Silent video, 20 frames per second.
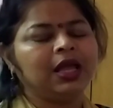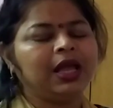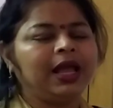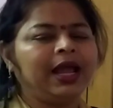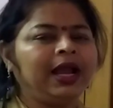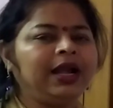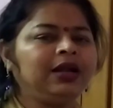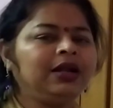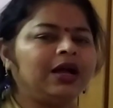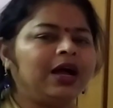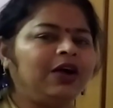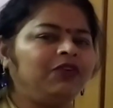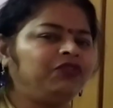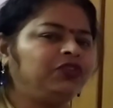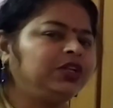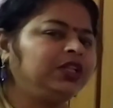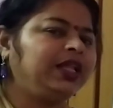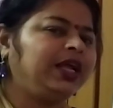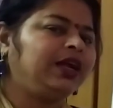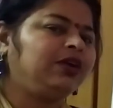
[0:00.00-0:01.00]
And
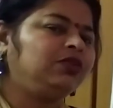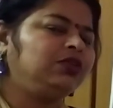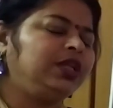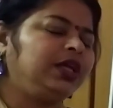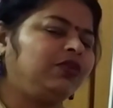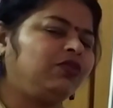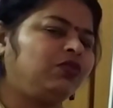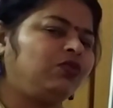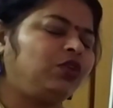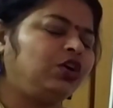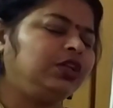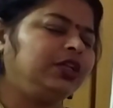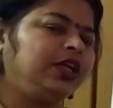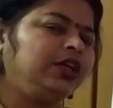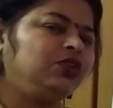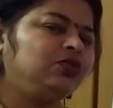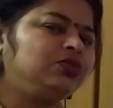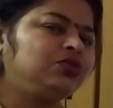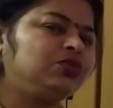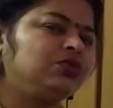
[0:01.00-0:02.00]
after that, what they
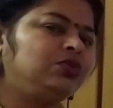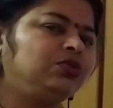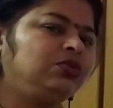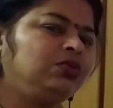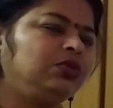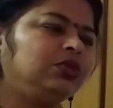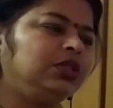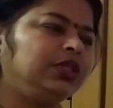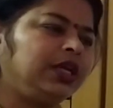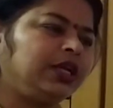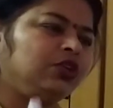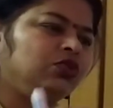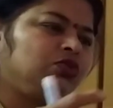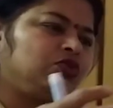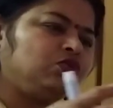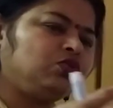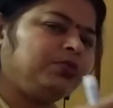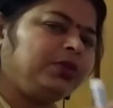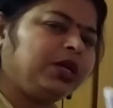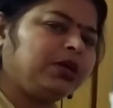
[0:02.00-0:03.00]
used to do? They used
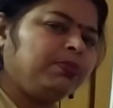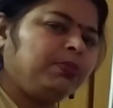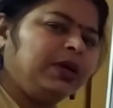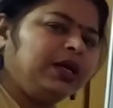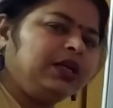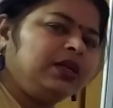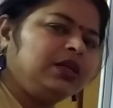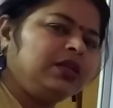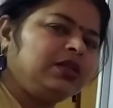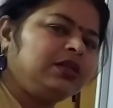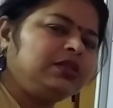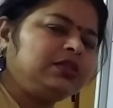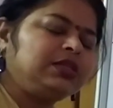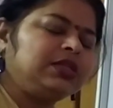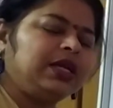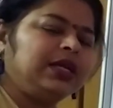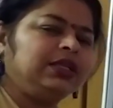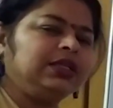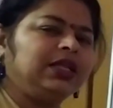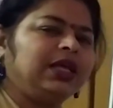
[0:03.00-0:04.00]
to make bundles,
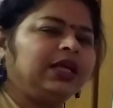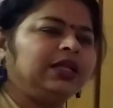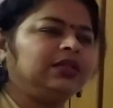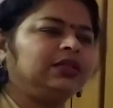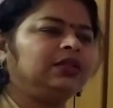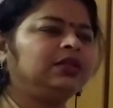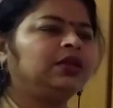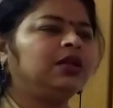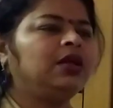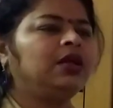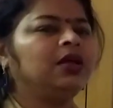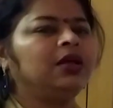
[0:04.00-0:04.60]
and then